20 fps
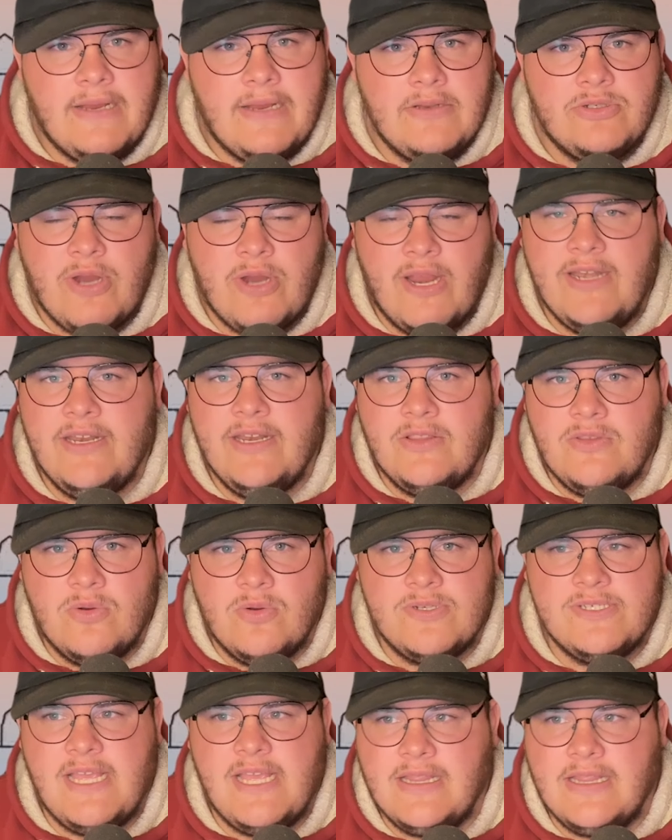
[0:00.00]
trending
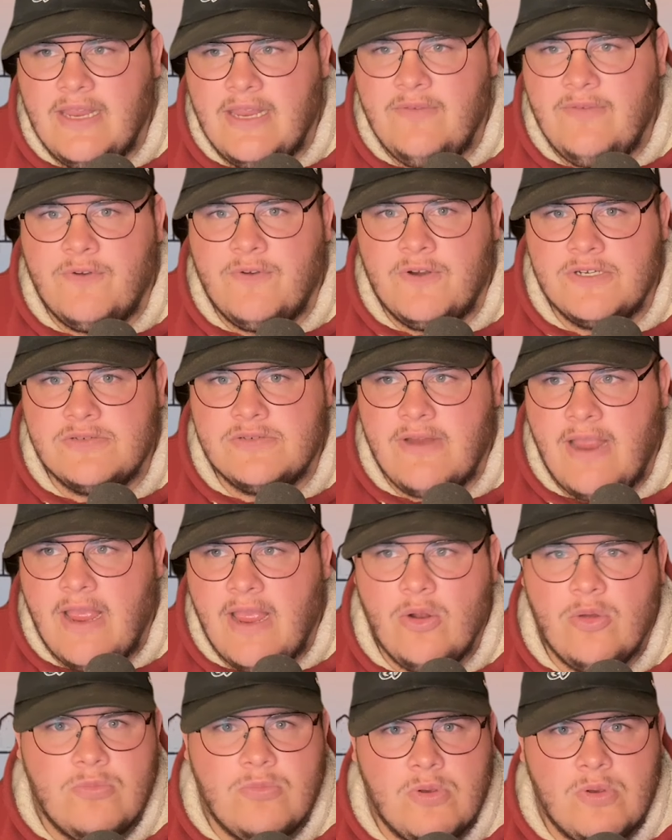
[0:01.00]
towards that late
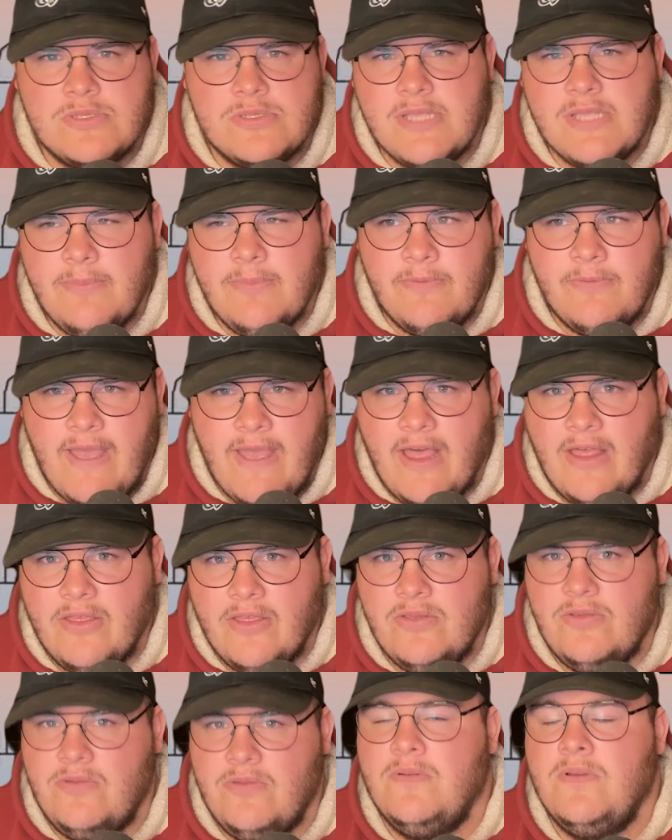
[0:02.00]
first-round almost type of
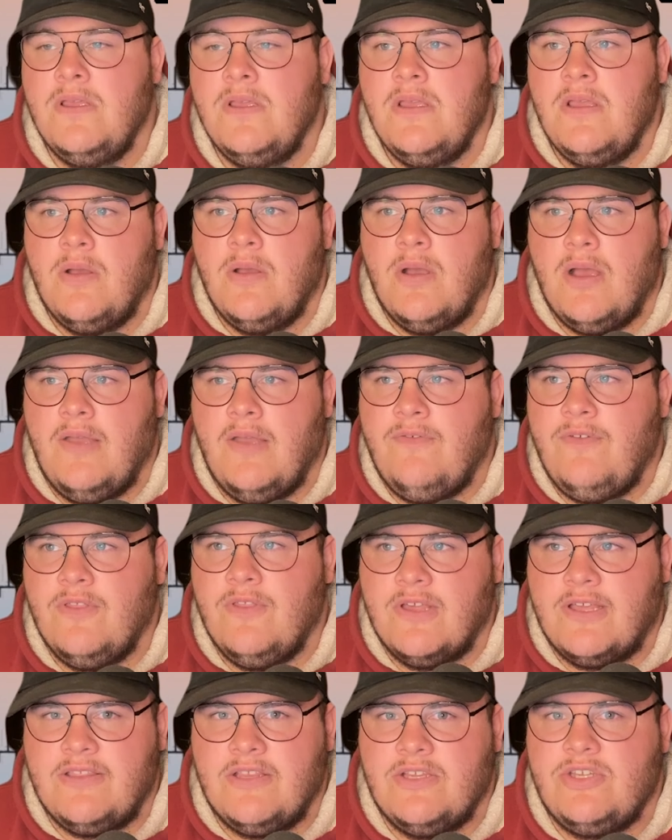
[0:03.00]
value. If you
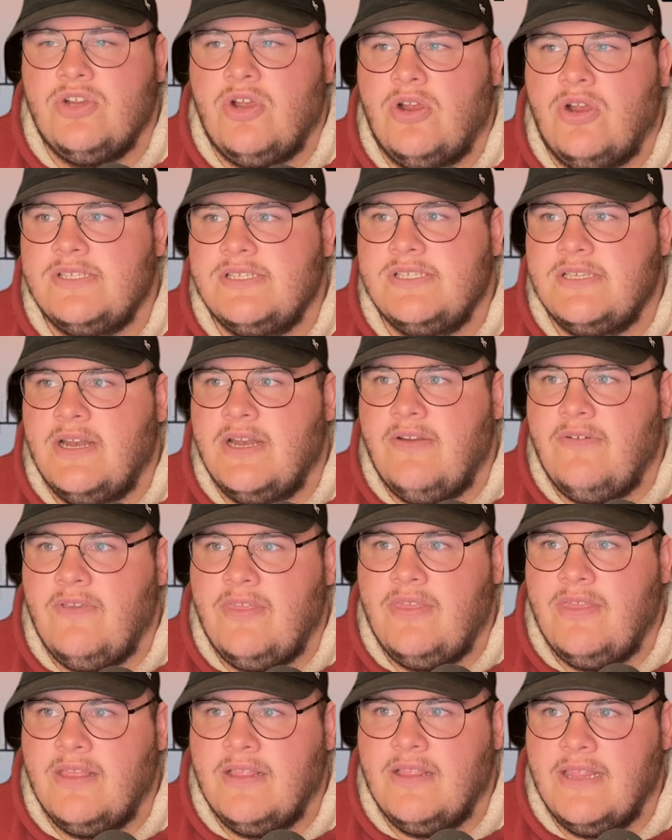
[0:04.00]
look at the charts and
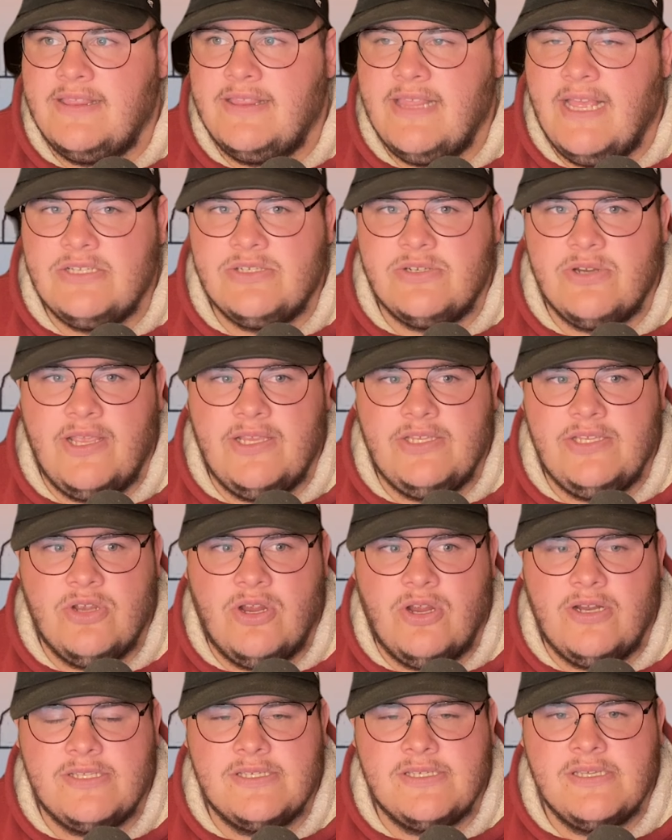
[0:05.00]
everything like that, trade
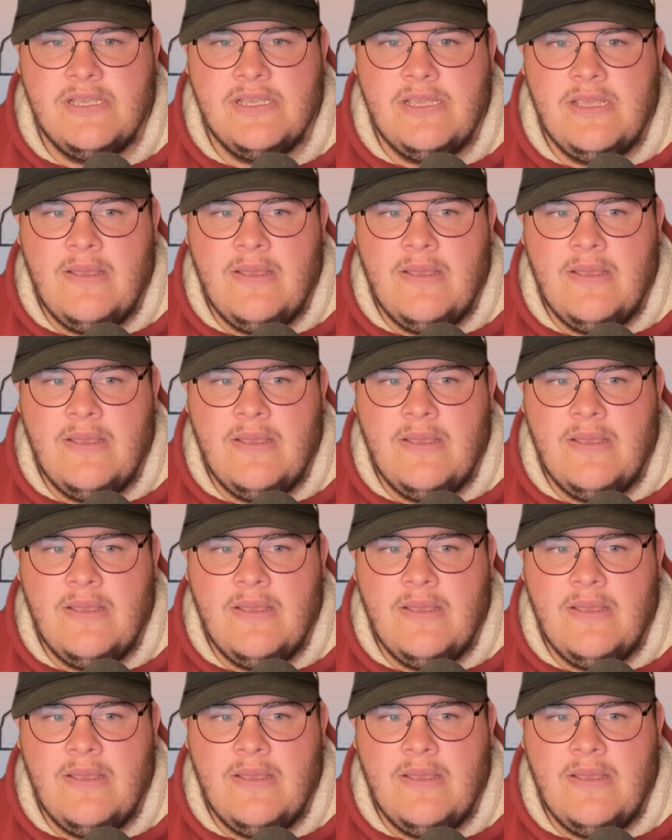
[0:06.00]
charts.